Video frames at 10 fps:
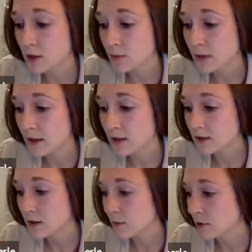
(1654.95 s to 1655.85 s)
You could pick
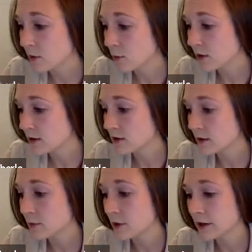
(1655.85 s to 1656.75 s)
this number or this
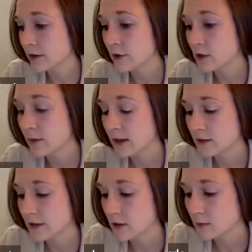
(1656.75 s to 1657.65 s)
number and convert to
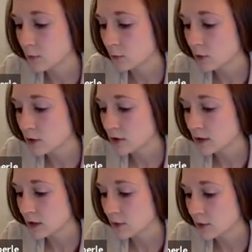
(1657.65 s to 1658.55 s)
pascals, but we'll just
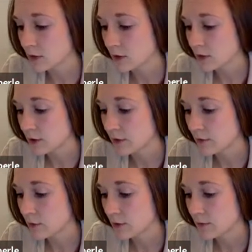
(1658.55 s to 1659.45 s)
stick with the
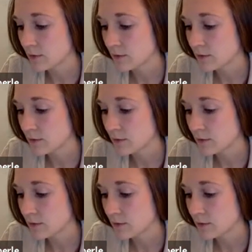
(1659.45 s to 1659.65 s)
34.